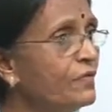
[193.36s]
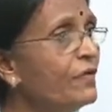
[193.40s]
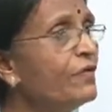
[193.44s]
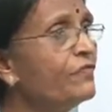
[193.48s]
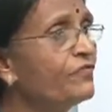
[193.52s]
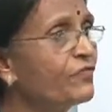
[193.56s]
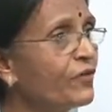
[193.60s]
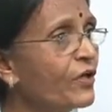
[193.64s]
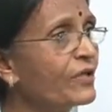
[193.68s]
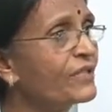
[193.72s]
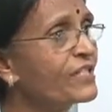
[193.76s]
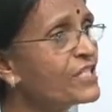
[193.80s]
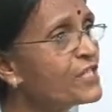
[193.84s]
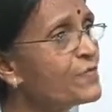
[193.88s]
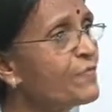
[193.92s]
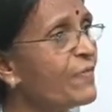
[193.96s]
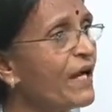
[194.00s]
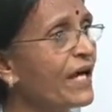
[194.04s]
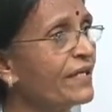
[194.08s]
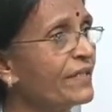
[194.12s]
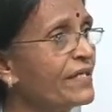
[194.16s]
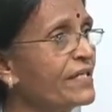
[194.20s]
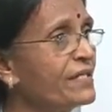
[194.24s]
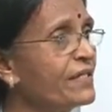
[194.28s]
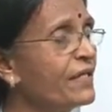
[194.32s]
for this
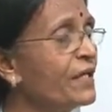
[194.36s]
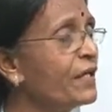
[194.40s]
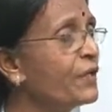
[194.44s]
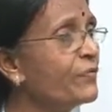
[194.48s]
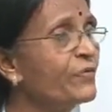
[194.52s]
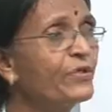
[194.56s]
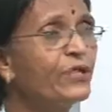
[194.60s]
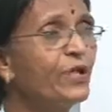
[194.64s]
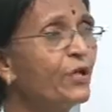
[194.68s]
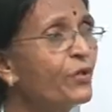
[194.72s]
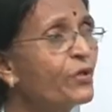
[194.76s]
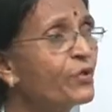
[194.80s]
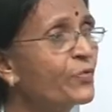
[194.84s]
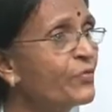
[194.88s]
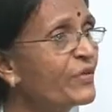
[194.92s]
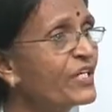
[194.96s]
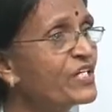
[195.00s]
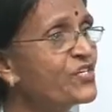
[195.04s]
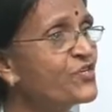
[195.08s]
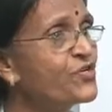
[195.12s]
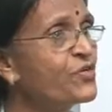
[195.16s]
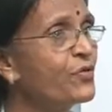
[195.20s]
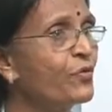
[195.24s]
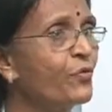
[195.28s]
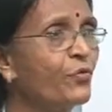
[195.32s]
planet, without
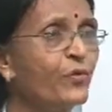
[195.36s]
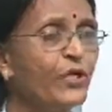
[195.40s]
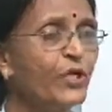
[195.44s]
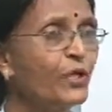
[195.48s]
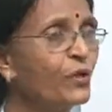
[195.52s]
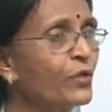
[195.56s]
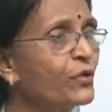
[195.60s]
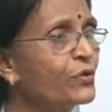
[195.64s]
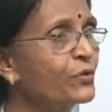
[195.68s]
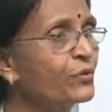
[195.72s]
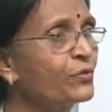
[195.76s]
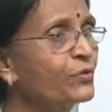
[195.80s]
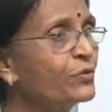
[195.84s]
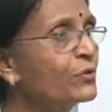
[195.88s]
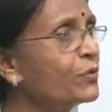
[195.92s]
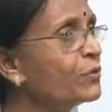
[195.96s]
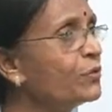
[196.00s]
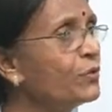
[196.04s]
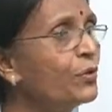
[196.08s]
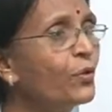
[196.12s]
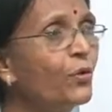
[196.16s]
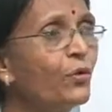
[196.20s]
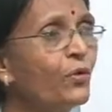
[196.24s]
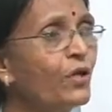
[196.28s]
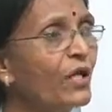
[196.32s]
which we all know
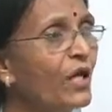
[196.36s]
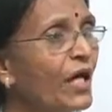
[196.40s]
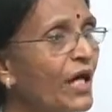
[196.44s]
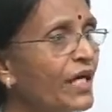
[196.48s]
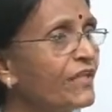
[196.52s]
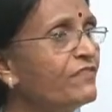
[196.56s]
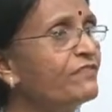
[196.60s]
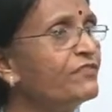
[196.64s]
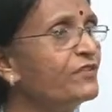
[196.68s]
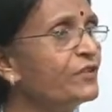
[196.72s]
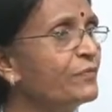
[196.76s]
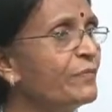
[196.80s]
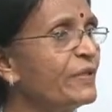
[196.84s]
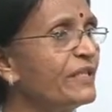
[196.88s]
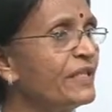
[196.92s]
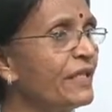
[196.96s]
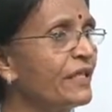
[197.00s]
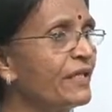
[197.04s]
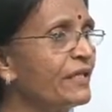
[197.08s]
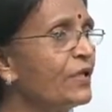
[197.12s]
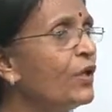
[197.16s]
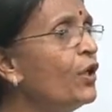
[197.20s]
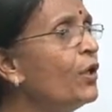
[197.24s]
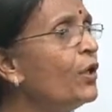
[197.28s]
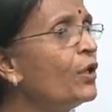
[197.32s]
no life would be
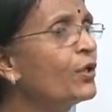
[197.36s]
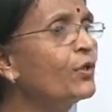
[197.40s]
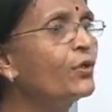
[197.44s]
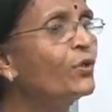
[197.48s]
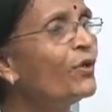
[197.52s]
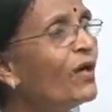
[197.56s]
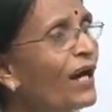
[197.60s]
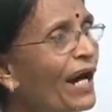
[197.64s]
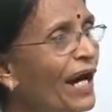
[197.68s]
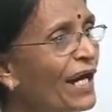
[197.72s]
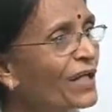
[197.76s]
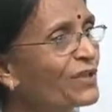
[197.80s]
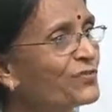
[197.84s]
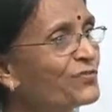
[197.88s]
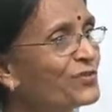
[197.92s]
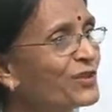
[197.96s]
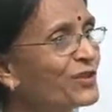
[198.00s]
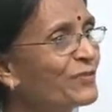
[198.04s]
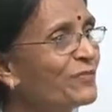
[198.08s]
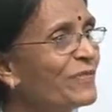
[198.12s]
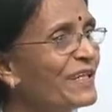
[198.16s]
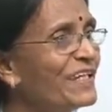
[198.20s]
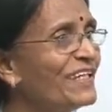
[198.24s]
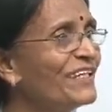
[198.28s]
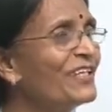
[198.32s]
there, no heart
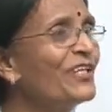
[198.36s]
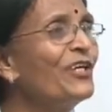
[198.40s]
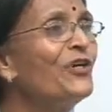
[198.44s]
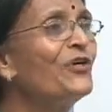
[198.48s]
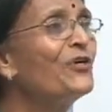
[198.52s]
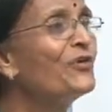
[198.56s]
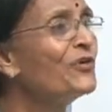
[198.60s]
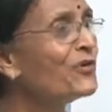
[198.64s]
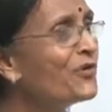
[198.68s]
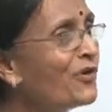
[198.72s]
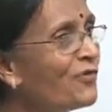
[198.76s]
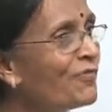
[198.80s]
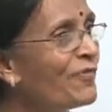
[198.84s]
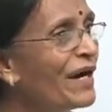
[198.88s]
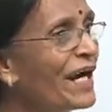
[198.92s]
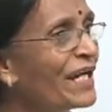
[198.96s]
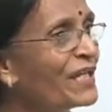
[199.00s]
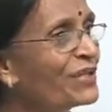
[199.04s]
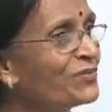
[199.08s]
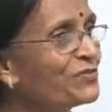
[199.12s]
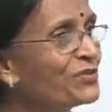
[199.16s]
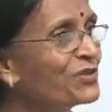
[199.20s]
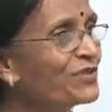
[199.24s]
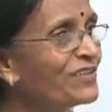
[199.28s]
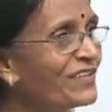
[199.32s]
would beat, no
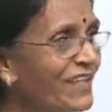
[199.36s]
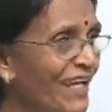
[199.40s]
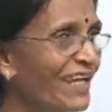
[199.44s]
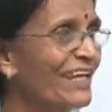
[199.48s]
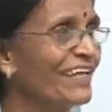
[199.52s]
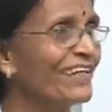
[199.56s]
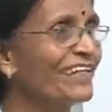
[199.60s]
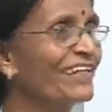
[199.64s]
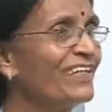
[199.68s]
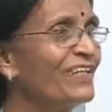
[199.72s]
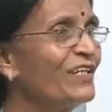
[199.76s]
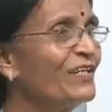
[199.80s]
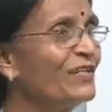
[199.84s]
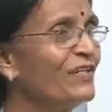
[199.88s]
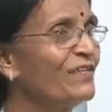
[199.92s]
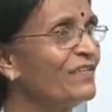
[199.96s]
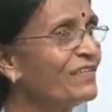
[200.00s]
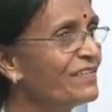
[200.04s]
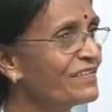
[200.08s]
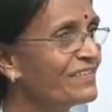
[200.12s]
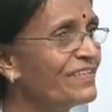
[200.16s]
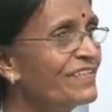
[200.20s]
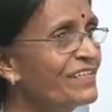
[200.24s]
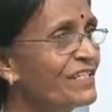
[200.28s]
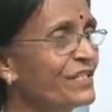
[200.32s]
mind would think,
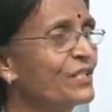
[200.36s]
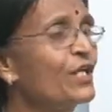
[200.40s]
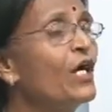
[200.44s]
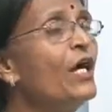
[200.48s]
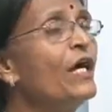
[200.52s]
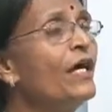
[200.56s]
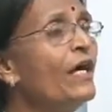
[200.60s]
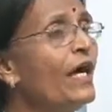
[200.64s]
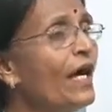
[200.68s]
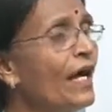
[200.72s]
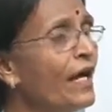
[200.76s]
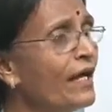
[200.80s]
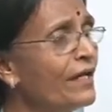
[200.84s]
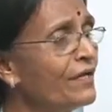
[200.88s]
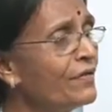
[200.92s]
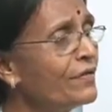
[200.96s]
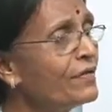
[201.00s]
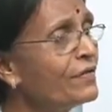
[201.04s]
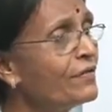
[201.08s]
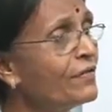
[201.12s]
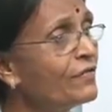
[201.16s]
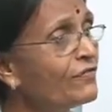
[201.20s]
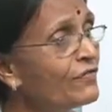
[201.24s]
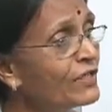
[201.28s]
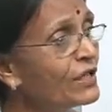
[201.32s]
isn't it? And
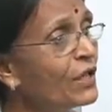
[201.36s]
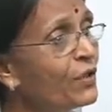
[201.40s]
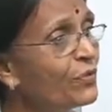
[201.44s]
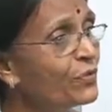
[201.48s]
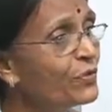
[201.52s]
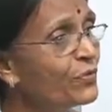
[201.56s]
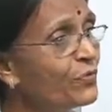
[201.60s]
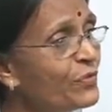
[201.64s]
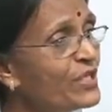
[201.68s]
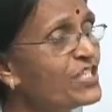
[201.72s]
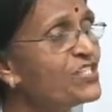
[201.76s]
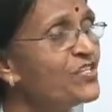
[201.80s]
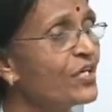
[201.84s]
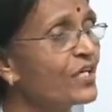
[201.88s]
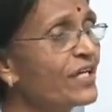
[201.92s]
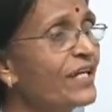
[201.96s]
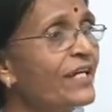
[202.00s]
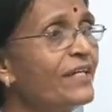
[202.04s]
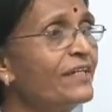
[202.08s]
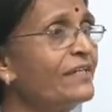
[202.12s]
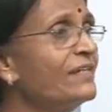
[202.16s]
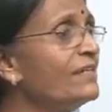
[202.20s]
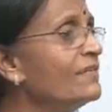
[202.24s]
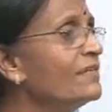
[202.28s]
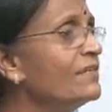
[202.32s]
without which,
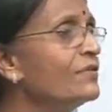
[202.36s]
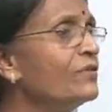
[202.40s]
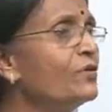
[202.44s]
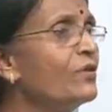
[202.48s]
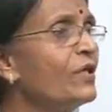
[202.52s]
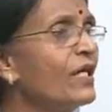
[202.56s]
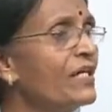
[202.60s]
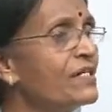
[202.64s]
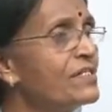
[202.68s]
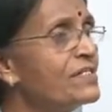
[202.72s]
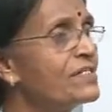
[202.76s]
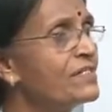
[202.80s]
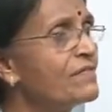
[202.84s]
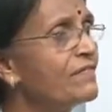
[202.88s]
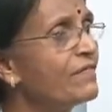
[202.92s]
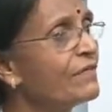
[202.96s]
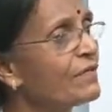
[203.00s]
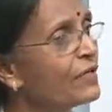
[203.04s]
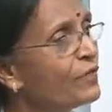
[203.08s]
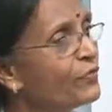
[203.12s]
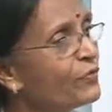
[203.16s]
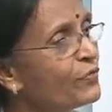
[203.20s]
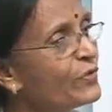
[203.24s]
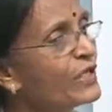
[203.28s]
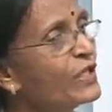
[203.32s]
again, you know, as
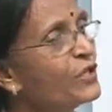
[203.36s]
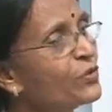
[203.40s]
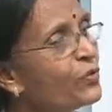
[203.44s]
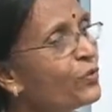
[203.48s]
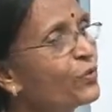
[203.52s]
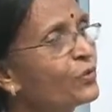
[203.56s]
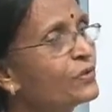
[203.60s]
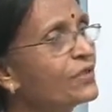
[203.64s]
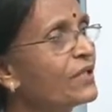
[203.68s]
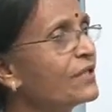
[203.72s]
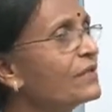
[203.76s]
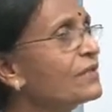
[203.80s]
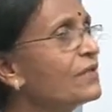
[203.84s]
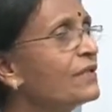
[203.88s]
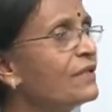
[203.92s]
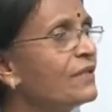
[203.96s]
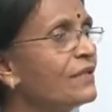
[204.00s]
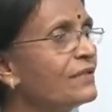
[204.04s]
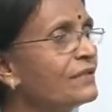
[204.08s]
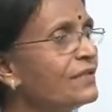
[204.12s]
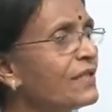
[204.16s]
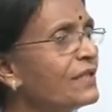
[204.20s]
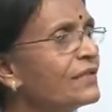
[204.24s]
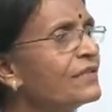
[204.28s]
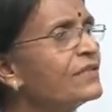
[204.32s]
we know, that
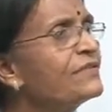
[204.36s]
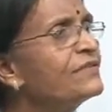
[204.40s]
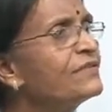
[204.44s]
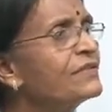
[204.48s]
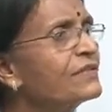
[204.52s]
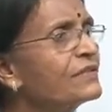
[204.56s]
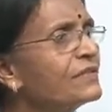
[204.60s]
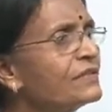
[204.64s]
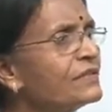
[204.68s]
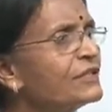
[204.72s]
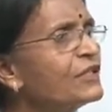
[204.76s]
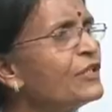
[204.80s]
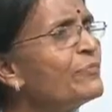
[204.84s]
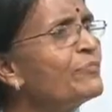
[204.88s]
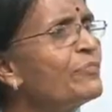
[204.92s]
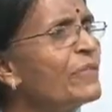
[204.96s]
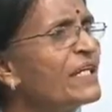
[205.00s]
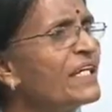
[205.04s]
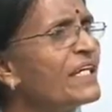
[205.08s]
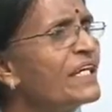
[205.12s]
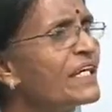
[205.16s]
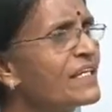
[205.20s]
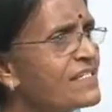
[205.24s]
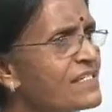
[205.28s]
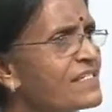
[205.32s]
there is
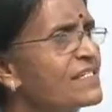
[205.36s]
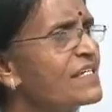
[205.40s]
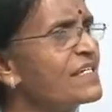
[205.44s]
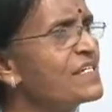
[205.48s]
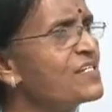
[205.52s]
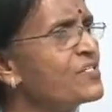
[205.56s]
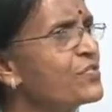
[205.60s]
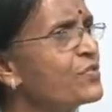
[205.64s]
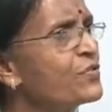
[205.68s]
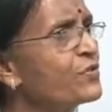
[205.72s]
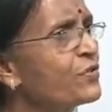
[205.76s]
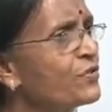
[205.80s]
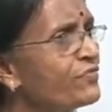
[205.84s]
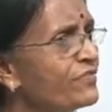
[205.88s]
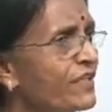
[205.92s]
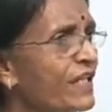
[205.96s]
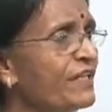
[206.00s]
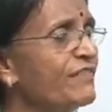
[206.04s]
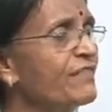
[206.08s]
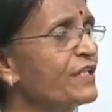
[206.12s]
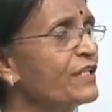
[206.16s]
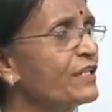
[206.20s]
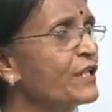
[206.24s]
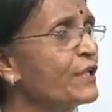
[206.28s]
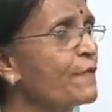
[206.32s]
simply extinction of
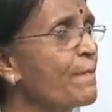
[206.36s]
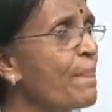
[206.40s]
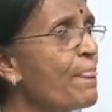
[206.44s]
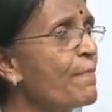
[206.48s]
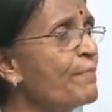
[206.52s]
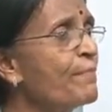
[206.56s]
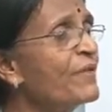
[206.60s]
everything.